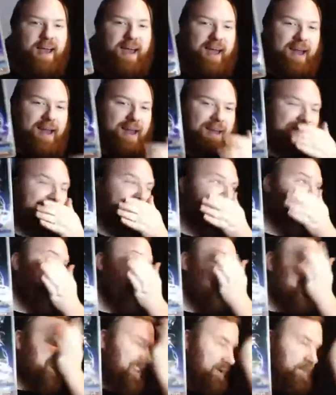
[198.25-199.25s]
And it
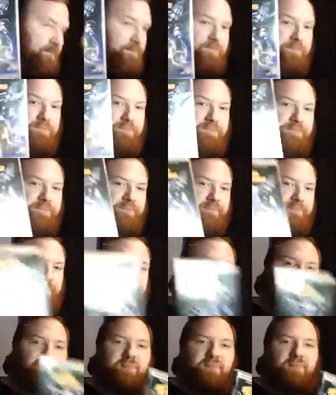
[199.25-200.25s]
stars
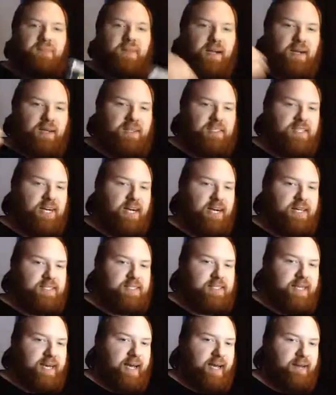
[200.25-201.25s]
John
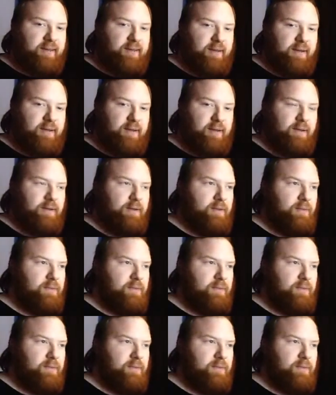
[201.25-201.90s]
Saxon.